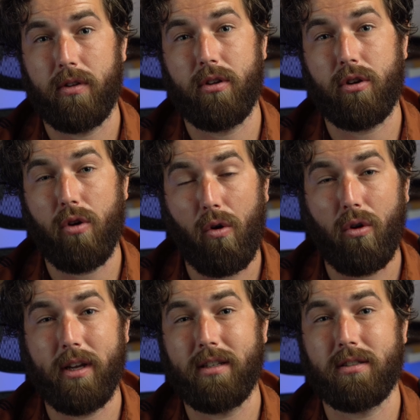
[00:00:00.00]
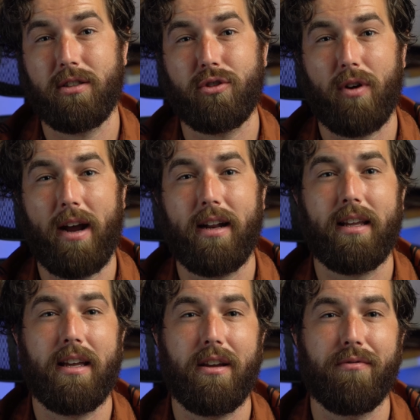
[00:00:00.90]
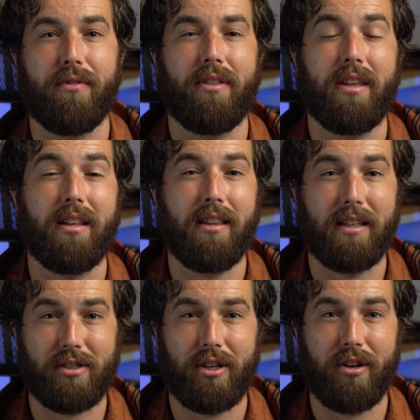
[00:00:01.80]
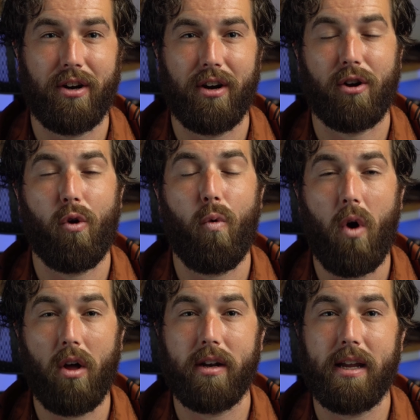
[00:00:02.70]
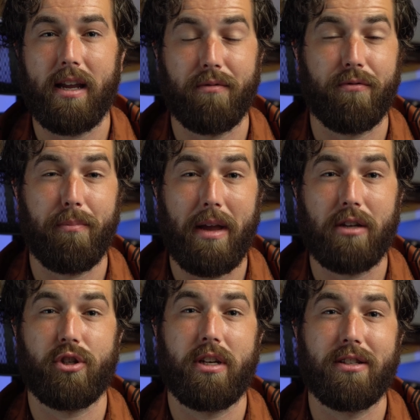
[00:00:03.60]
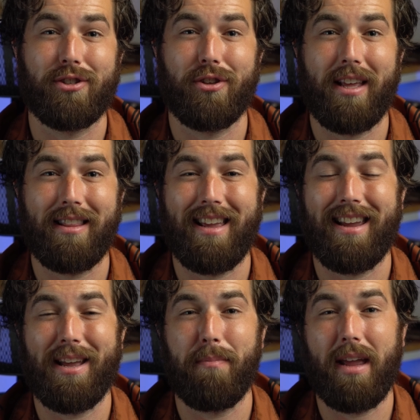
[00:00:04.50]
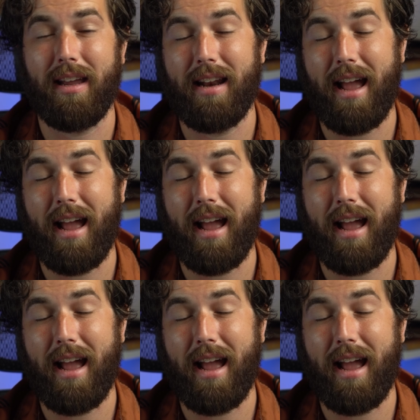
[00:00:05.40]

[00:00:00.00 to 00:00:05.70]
The goal is to try to give the listener quality information so that they can make an